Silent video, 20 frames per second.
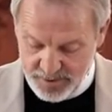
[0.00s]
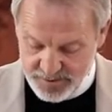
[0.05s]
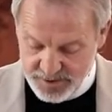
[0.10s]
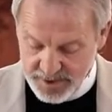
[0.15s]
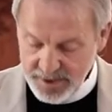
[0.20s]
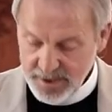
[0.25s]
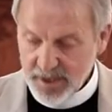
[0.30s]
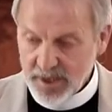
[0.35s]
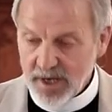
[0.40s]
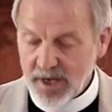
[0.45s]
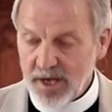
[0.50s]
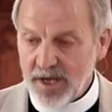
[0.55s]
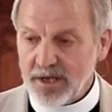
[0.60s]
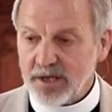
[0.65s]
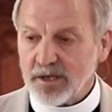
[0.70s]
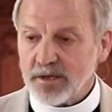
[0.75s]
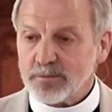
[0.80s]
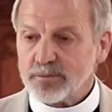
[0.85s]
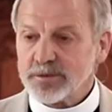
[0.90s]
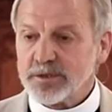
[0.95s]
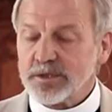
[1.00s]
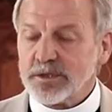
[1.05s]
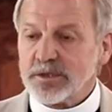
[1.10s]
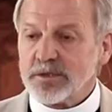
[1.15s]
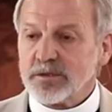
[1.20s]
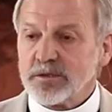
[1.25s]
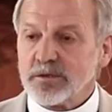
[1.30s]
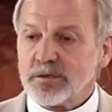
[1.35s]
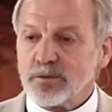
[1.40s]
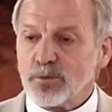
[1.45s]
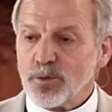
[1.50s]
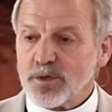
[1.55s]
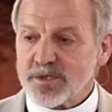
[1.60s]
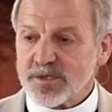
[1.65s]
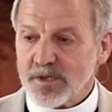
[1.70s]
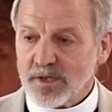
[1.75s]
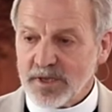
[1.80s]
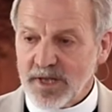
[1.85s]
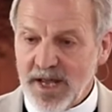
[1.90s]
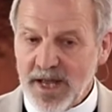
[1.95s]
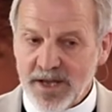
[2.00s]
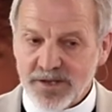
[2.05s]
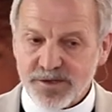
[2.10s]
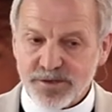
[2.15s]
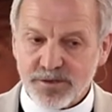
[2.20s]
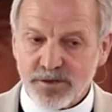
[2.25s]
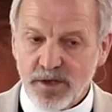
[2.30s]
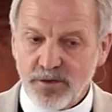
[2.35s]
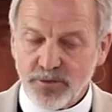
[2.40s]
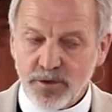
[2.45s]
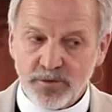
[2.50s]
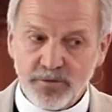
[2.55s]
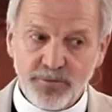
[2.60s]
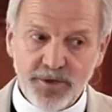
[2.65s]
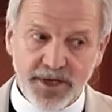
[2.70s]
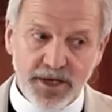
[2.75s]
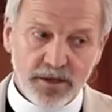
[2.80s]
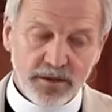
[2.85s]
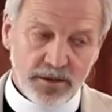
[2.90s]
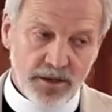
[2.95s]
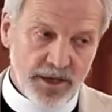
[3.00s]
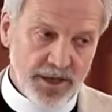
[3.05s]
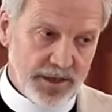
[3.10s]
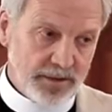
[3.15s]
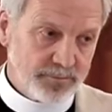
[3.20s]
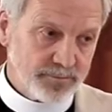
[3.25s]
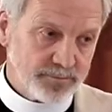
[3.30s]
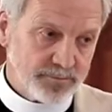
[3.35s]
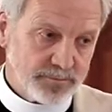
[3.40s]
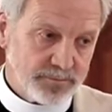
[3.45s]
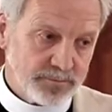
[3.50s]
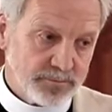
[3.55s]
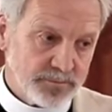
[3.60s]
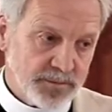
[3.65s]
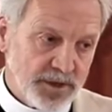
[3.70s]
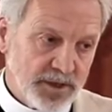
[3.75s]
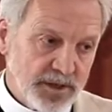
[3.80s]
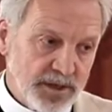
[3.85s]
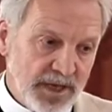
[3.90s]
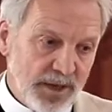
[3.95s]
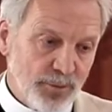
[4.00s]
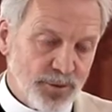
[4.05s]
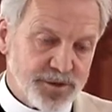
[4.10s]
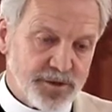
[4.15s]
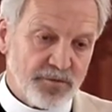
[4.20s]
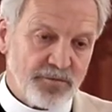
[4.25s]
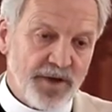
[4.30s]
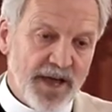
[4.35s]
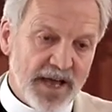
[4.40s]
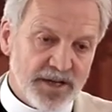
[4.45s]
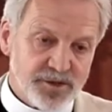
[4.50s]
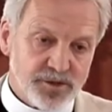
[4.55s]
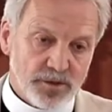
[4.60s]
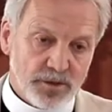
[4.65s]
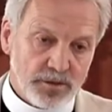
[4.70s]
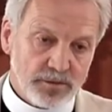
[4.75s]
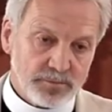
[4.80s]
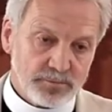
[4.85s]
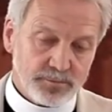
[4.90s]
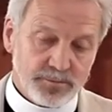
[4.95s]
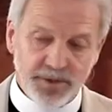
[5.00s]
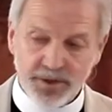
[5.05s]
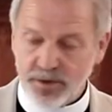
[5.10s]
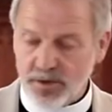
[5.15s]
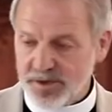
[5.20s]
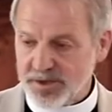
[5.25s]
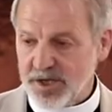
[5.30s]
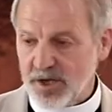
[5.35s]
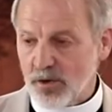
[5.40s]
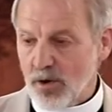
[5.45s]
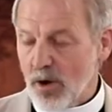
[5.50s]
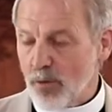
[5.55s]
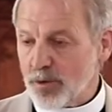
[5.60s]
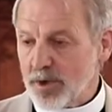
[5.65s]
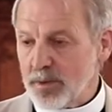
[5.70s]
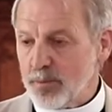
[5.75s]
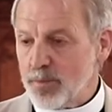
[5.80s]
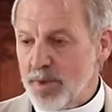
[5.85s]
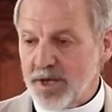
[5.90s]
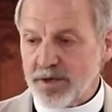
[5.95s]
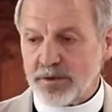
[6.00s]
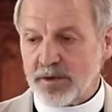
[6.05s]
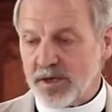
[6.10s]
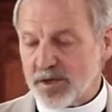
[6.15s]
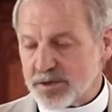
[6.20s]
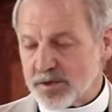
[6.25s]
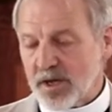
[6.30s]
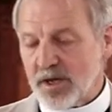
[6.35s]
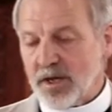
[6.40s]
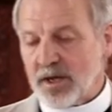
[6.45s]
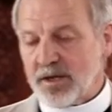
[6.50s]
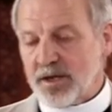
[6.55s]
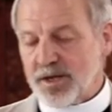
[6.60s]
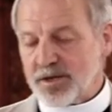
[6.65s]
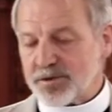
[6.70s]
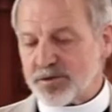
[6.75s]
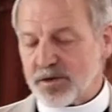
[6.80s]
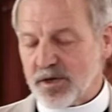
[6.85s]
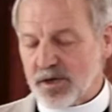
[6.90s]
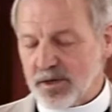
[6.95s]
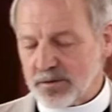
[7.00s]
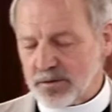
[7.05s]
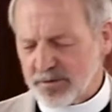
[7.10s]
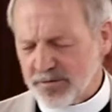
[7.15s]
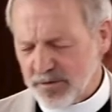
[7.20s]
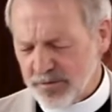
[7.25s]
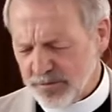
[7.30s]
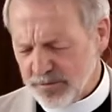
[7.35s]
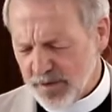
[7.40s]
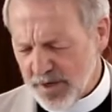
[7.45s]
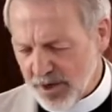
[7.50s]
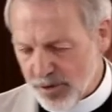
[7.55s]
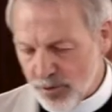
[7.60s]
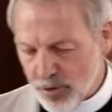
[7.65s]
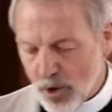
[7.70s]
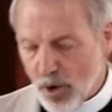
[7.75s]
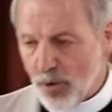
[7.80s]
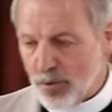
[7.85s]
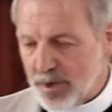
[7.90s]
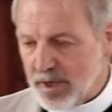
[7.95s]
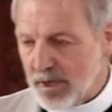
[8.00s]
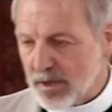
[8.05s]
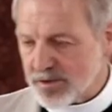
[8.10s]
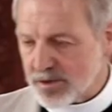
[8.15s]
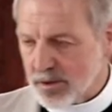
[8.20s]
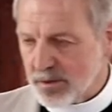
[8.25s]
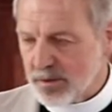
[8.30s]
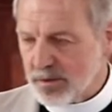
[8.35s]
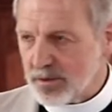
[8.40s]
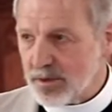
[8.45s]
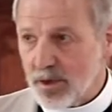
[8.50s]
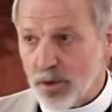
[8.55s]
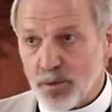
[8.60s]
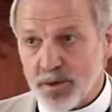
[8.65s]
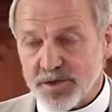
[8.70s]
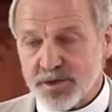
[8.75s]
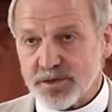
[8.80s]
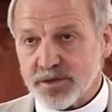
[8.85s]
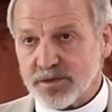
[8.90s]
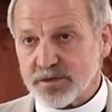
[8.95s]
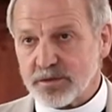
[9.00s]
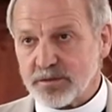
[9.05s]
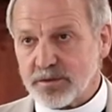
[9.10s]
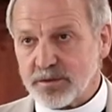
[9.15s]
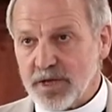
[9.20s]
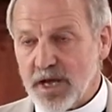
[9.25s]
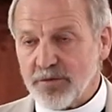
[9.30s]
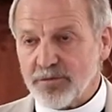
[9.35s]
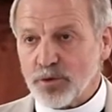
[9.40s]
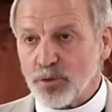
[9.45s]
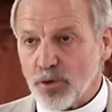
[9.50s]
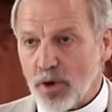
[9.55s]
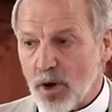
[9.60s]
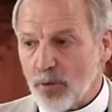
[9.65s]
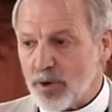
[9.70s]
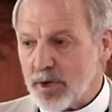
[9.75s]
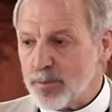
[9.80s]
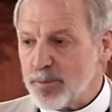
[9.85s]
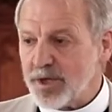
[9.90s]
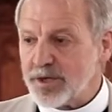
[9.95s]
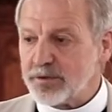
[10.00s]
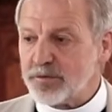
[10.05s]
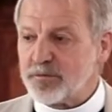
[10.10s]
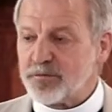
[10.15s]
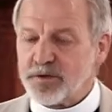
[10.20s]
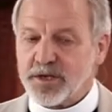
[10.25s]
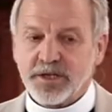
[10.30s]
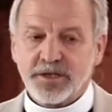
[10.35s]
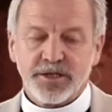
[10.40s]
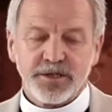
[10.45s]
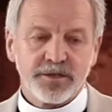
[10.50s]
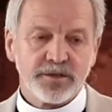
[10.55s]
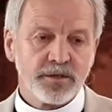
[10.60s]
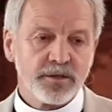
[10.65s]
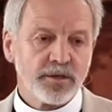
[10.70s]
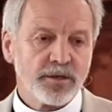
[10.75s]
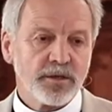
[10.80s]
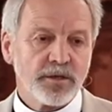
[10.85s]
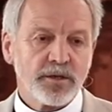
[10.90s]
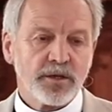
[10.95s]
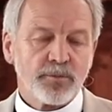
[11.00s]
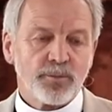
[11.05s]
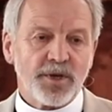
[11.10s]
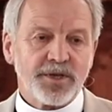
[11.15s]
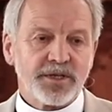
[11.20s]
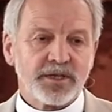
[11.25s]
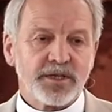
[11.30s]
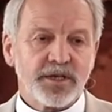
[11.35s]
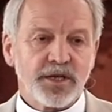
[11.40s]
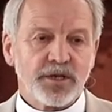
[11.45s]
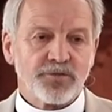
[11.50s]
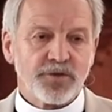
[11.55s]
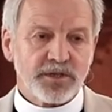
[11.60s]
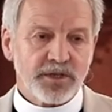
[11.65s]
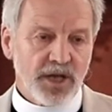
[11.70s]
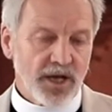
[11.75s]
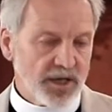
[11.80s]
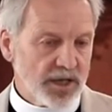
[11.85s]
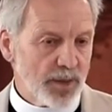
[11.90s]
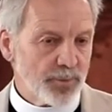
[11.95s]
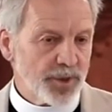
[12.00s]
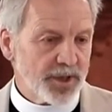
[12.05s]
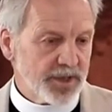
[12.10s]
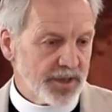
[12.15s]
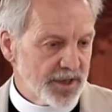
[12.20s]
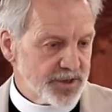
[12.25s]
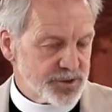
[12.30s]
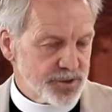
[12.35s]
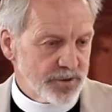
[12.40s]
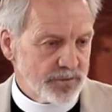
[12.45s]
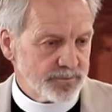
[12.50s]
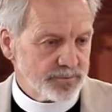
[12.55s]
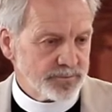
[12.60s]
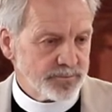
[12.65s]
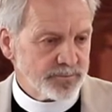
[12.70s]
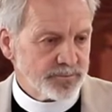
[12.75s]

Zedekiah was the last of the Davidic line. He was a vassal because he had already been, his, his uh, father had already, his, no, his nephew had already been defeated by the king, king Nebuchadnezzar.